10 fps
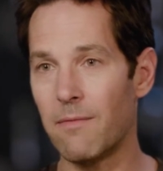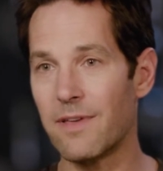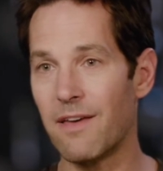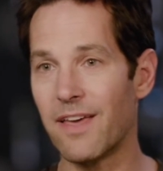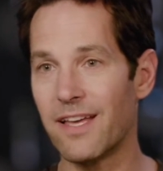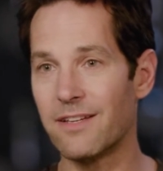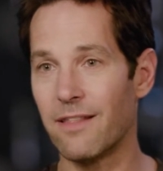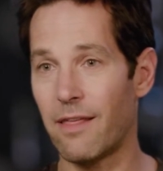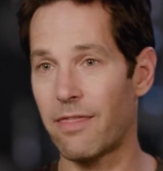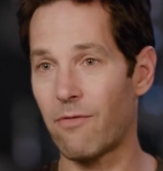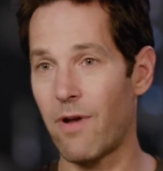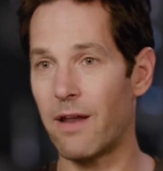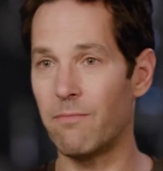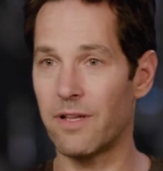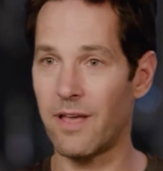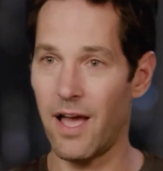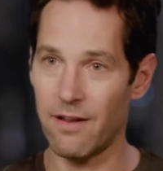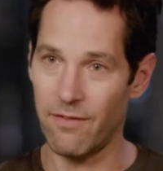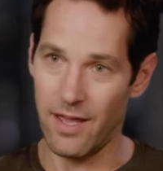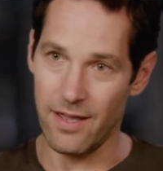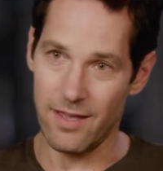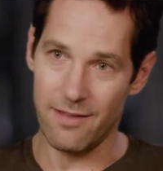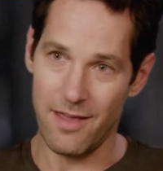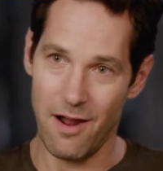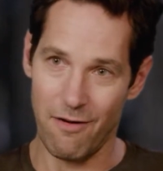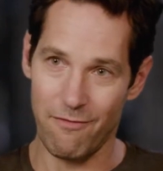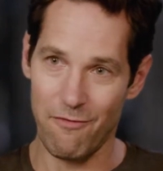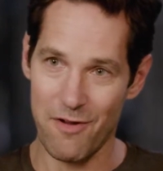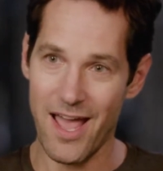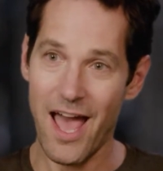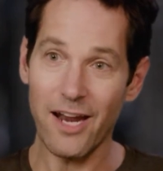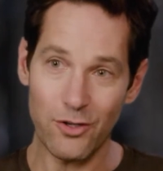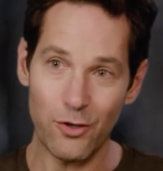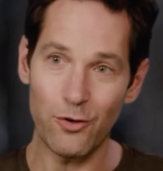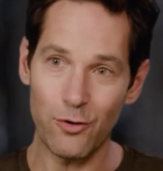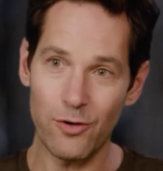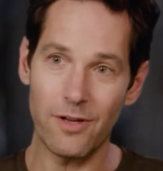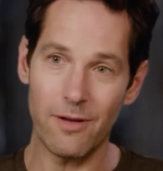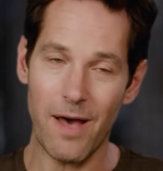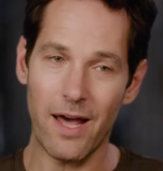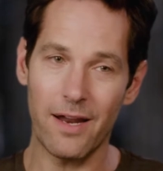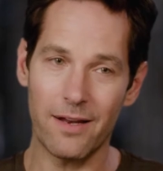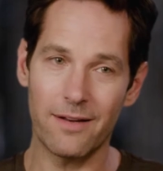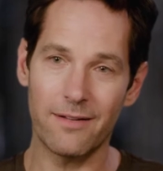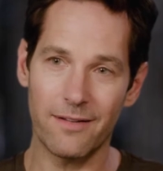giving into the threat, but kind of a carefree attitude about it.